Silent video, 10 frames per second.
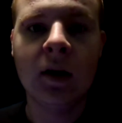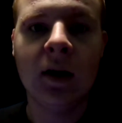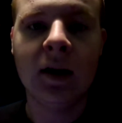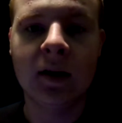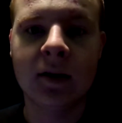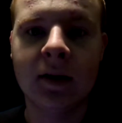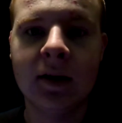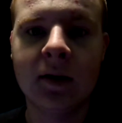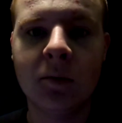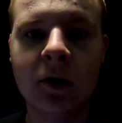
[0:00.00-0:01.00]
Hello
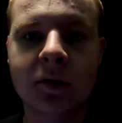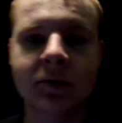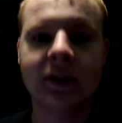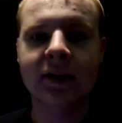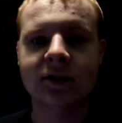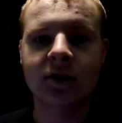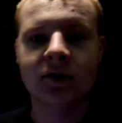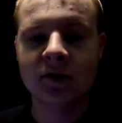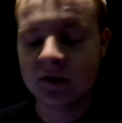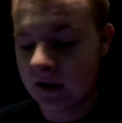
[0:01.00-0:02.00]
there, and welcome to day
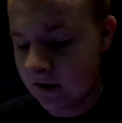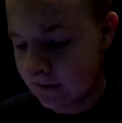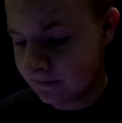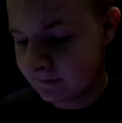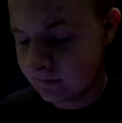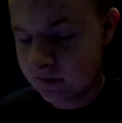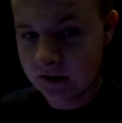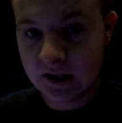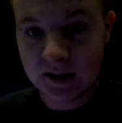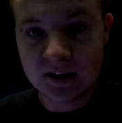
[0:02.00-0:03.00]
two.
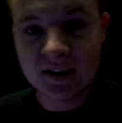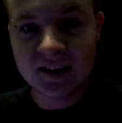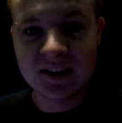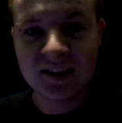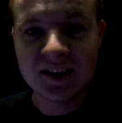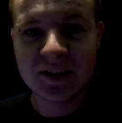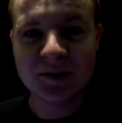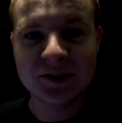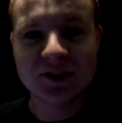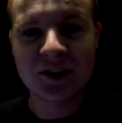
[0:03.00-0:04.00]
Today
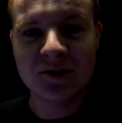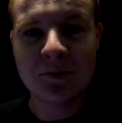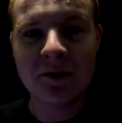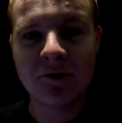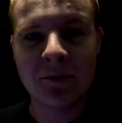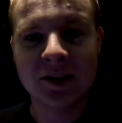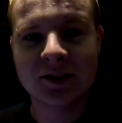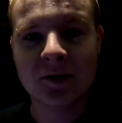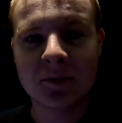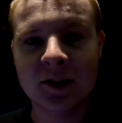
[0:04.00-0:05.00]
was kind of a bit of a
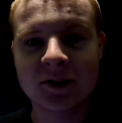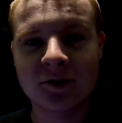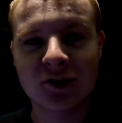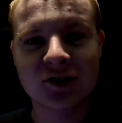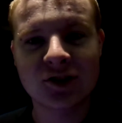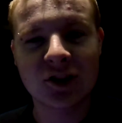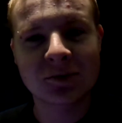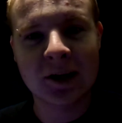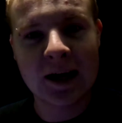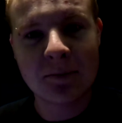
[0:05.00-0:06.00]
mess up because I forgot to charge
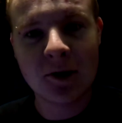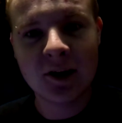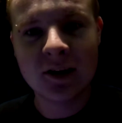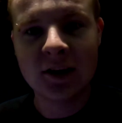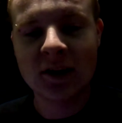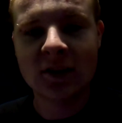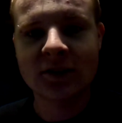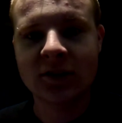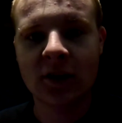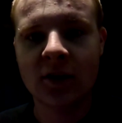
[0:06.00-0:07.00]
my camera,
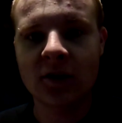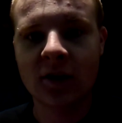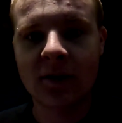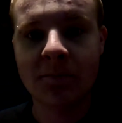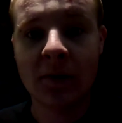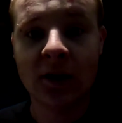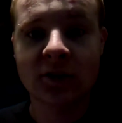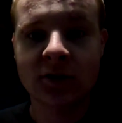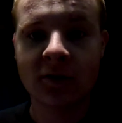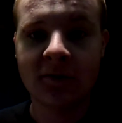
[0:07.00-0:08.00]
so I haven't
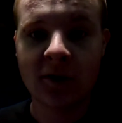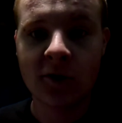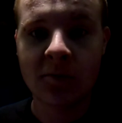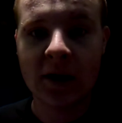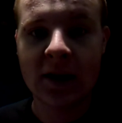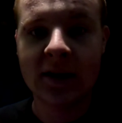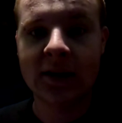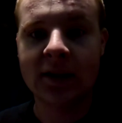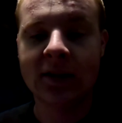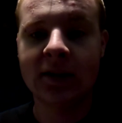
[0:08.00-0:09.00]
managed to film
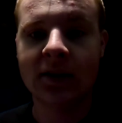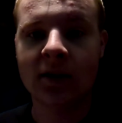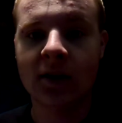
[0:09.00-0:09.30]
any